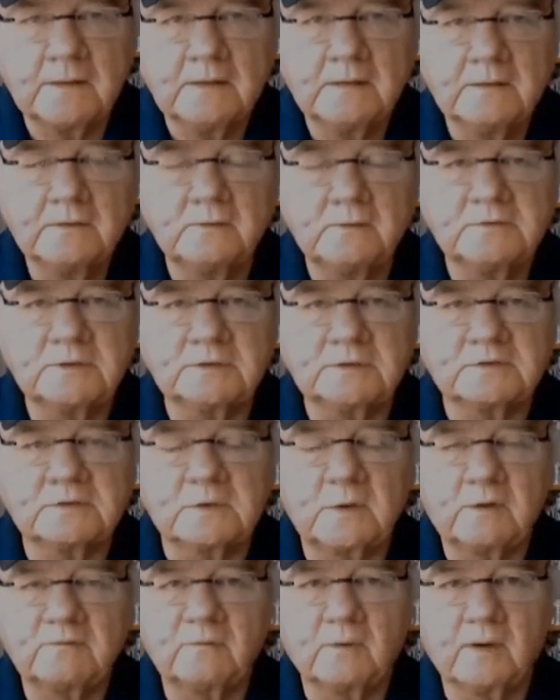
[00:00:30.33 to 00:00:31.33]
Using a
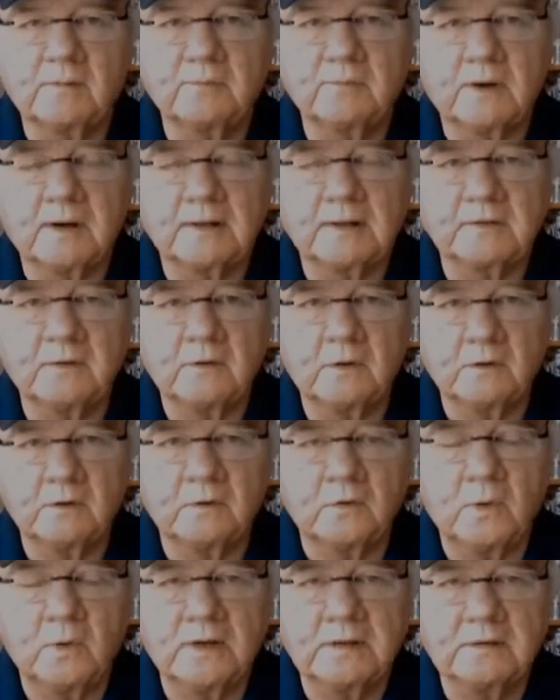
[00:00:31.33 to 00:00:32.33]
software product
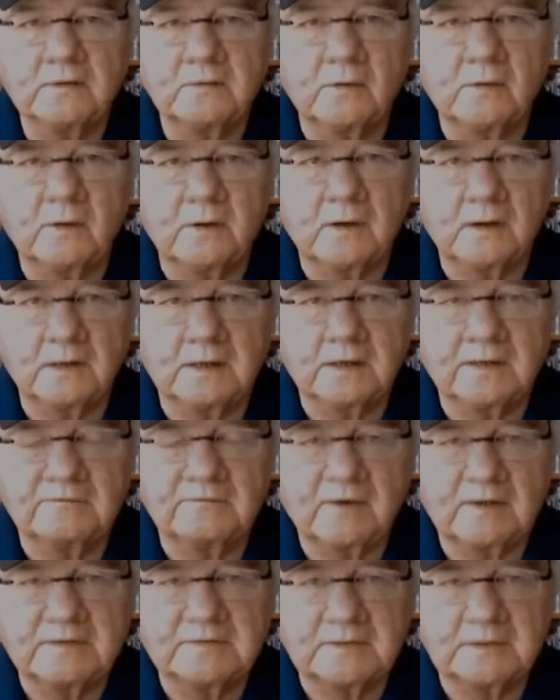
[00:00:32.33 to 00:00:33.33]
called QuickDog,
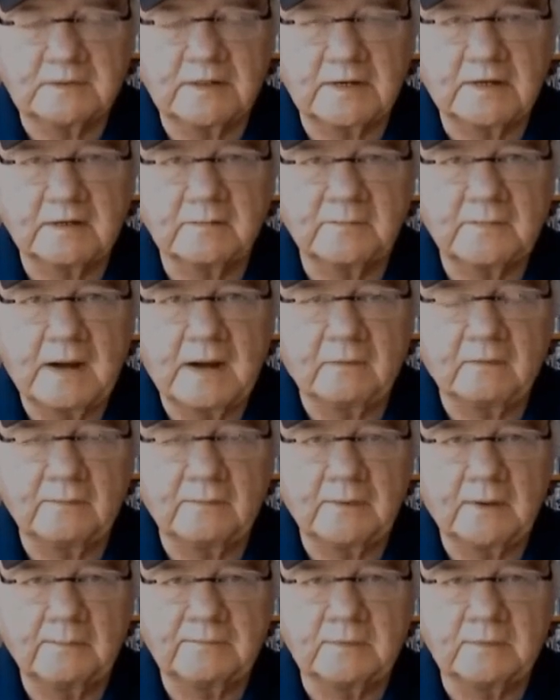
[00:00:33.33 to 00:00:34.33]
I've isolated a power
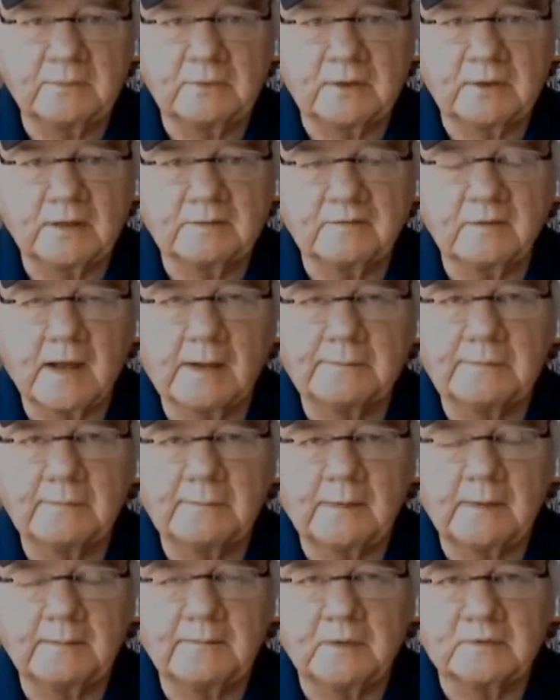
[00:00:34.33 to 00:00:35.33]
pup to put on top
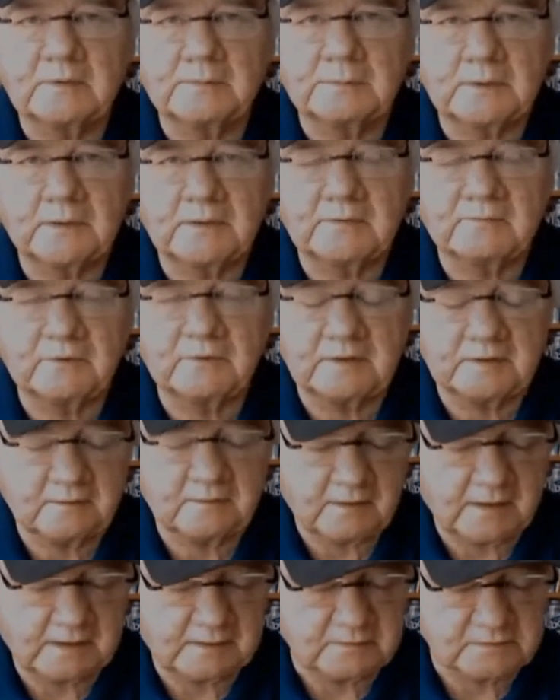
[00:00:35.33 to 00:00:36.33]
of my multiple entry
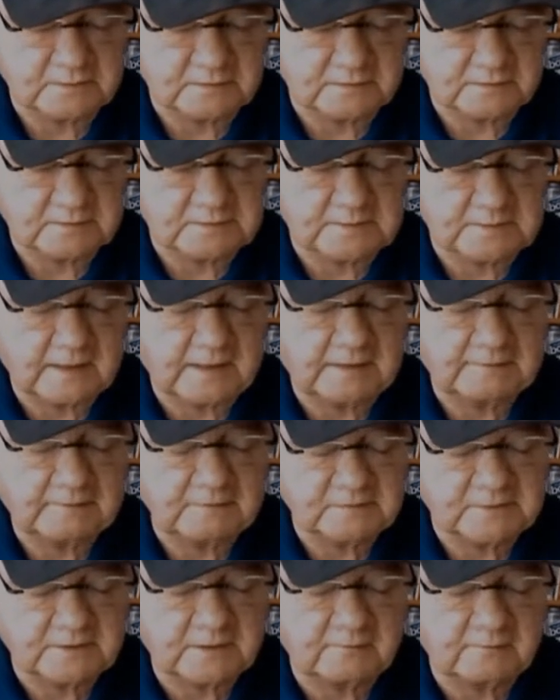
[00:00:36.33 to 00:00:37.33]
contenders Listen on
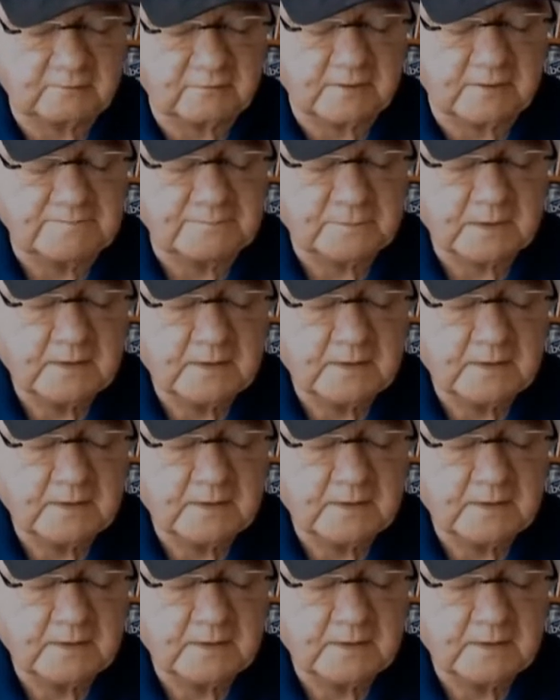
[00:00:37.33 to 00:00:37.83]
this entry.